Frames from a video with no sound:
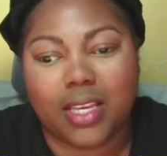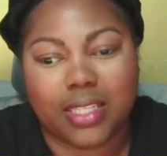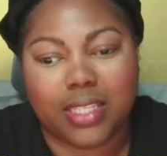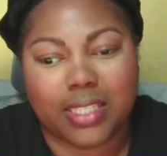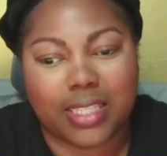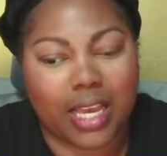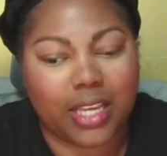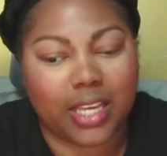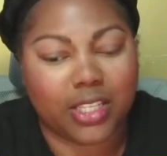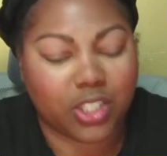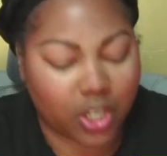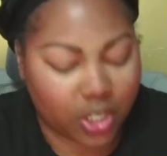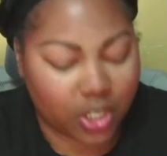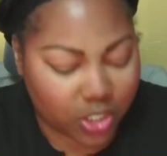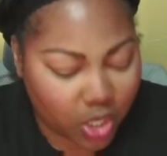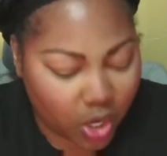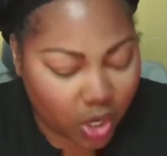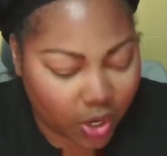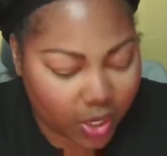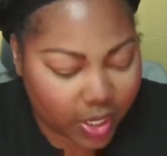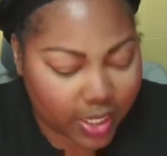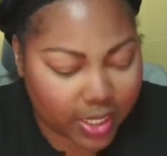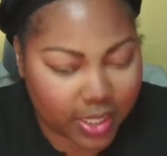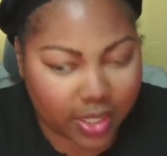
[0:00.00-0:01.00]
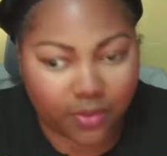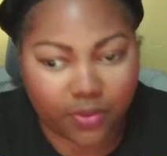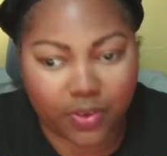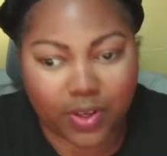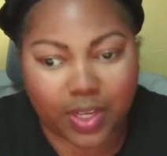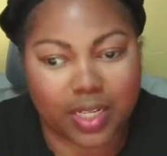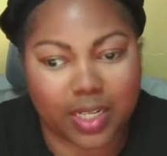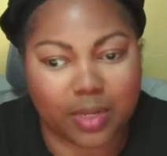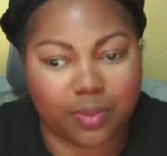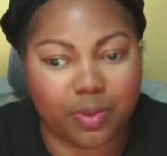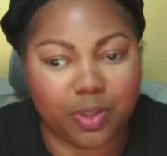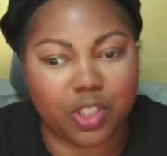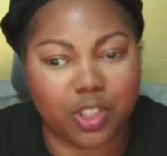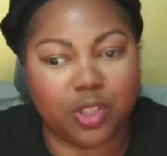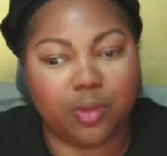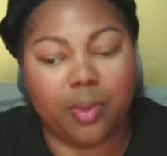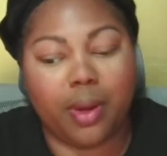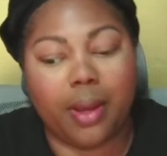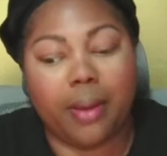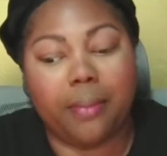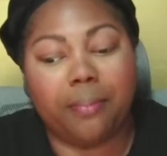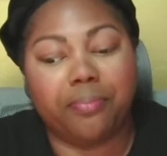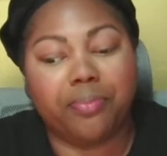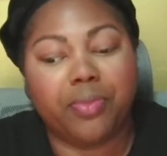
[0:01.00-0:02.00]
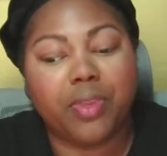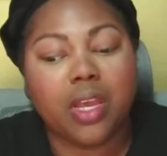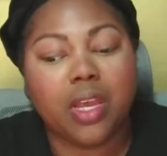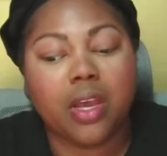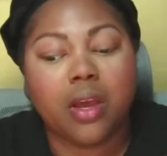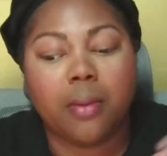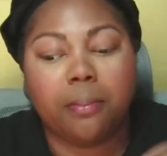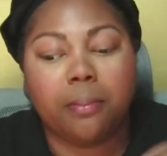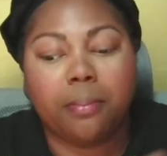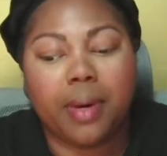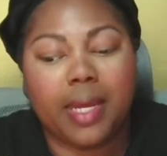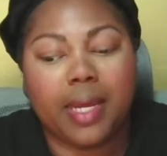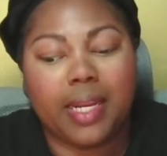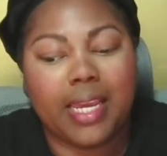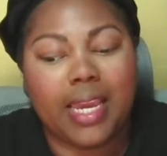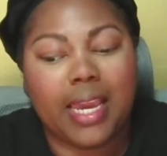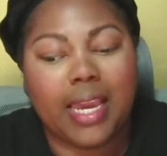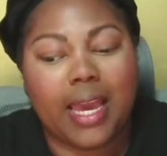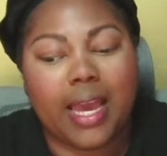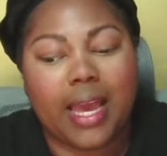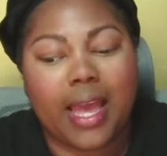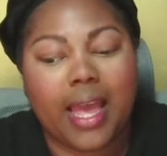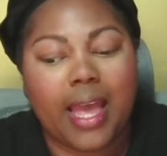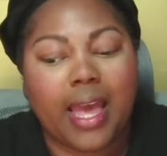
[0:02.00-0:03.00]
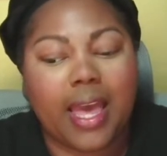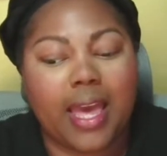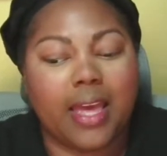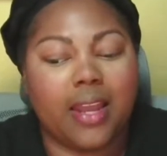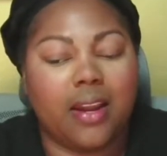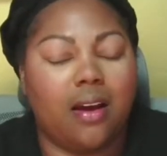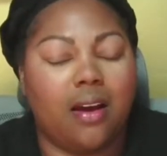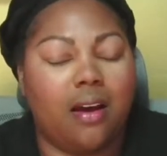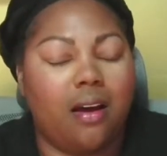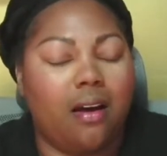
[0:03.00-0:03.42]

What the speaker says: Because I'll start talking and then forget to push the button. But yeah, I had